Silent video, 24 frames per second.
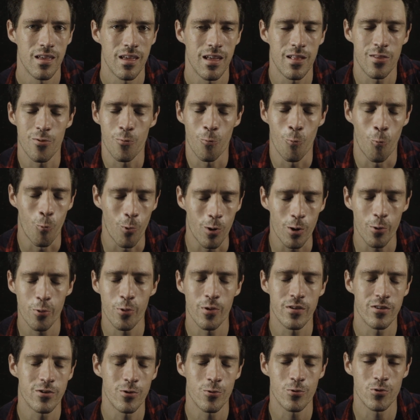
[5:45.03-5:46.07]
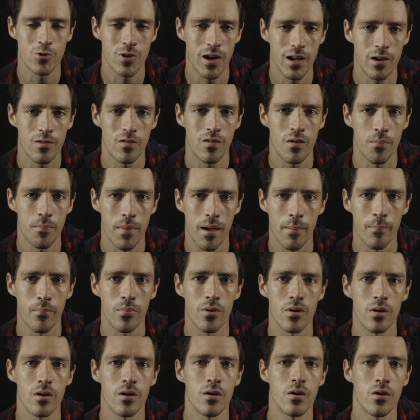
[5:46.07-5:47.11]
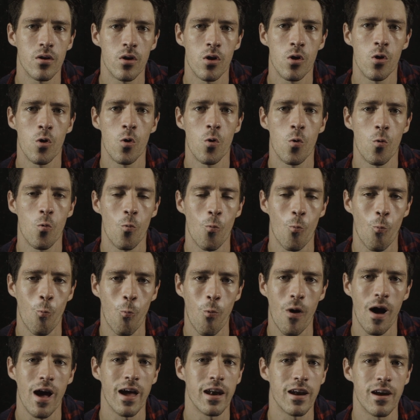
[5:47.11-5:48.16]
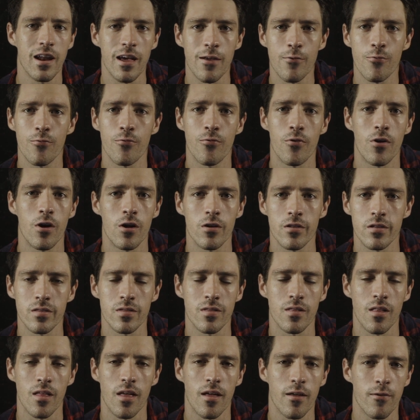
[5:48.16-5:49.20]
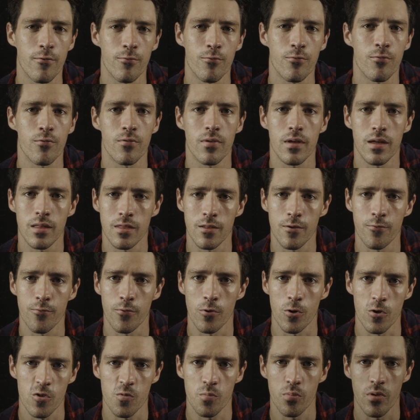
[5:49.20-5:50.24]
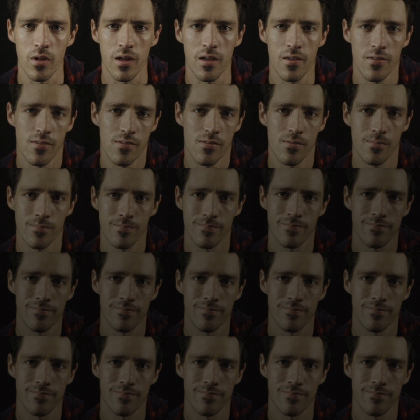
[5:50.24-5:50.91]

It's worth it to try to remember, why did I fall in love in the first place?